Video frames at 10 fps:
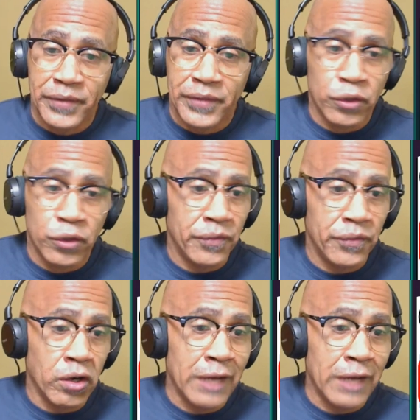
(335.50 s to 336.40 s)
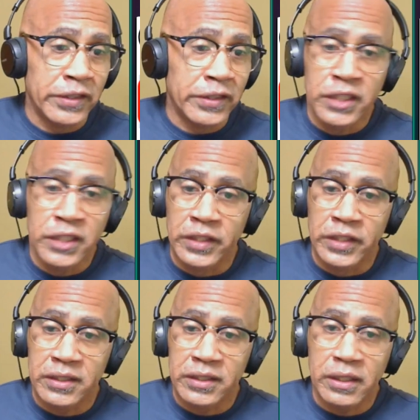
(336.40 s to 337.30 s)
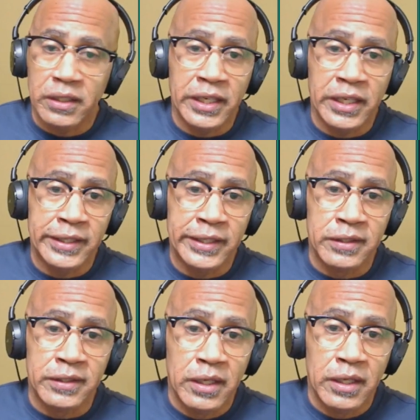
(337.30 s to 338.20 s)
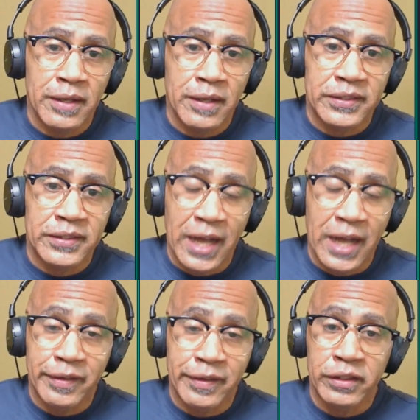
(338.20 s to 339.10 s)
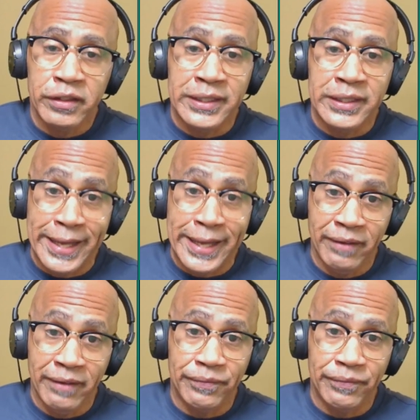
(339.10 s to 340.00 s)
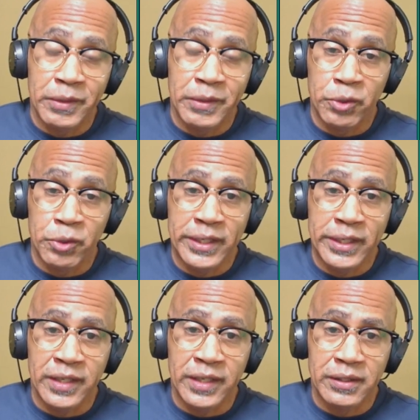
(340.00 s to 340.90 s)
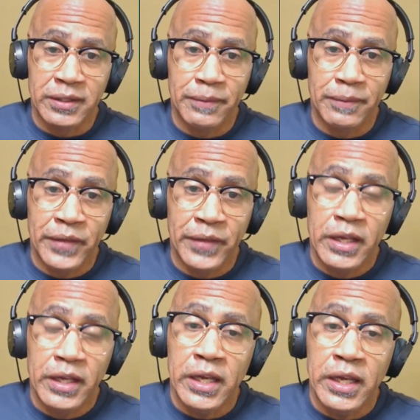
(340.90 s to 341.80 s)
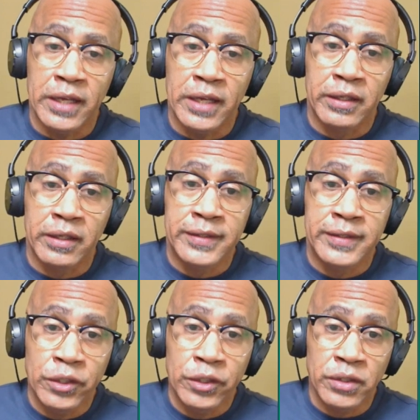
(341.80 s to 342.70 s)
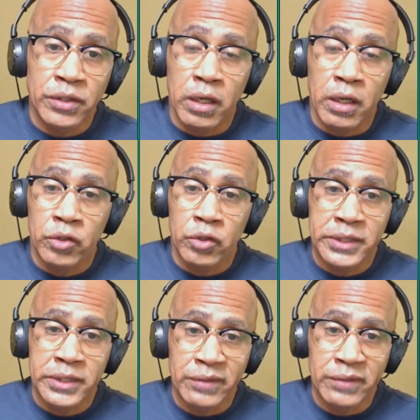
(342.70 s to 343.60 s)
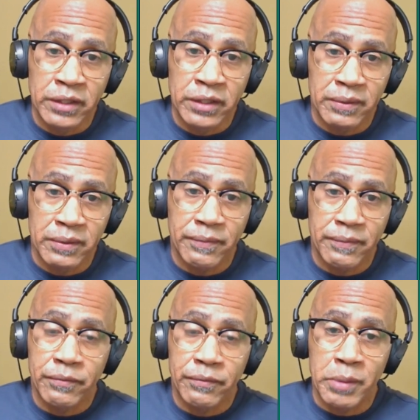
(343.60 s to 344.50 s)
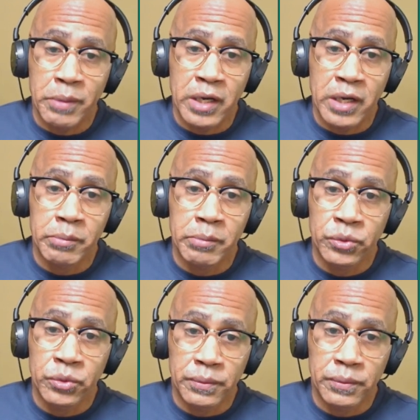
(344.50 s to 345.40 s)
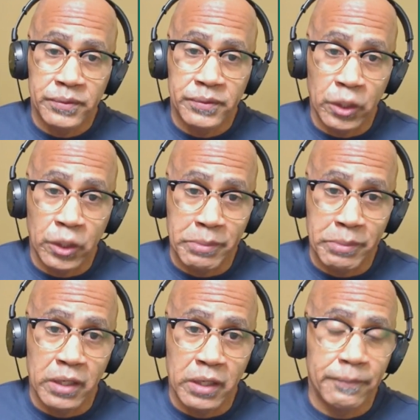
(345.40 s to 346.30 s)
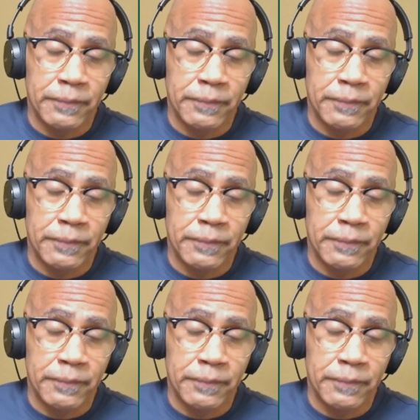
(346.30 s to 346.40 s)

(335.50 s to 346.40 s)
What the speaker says: So our conference series is starting today, September 26th. It continues on October 17th, webinar number 2, second webinar.